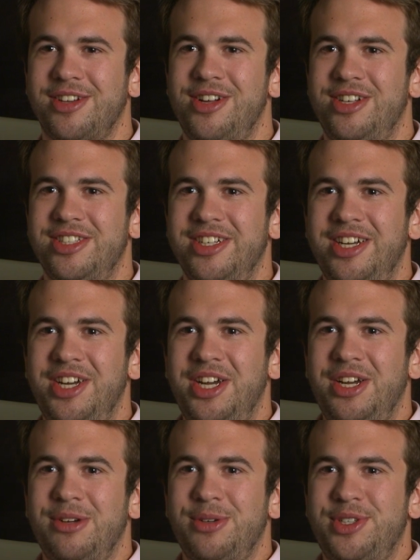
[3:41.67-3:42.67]
Gald,
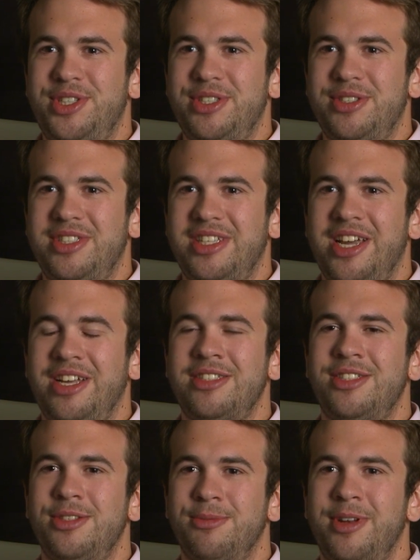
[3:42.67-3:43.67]
where she would say,
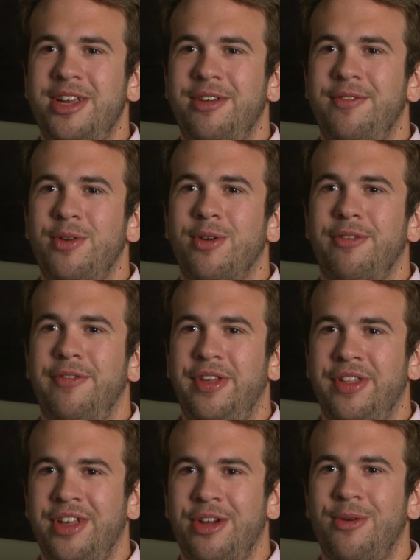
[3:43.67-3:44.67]
"Too many of you are
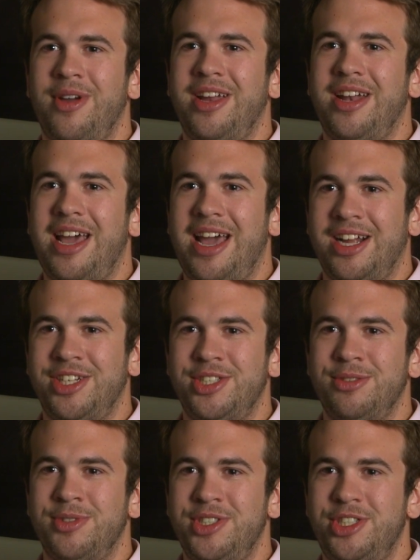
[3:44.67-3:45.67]
feeling your way into
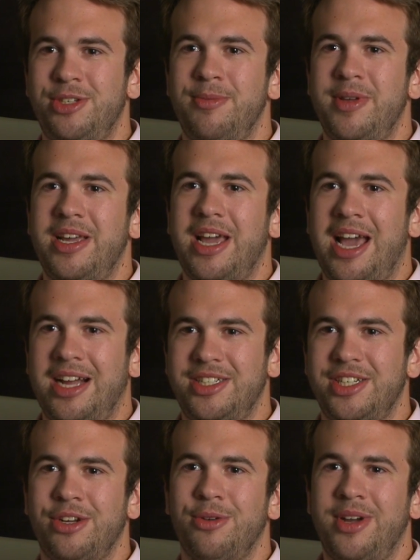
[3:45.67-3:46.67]
action when you should be
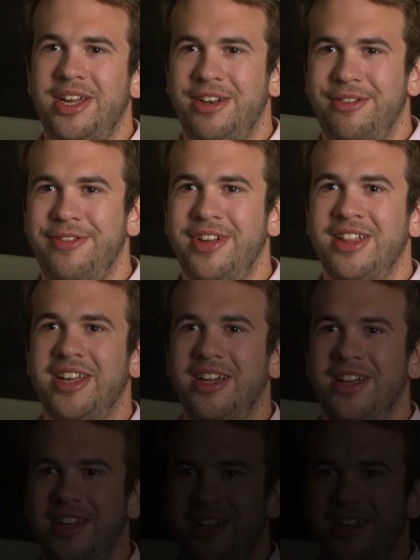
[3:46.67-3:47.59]
acting your way into feeling."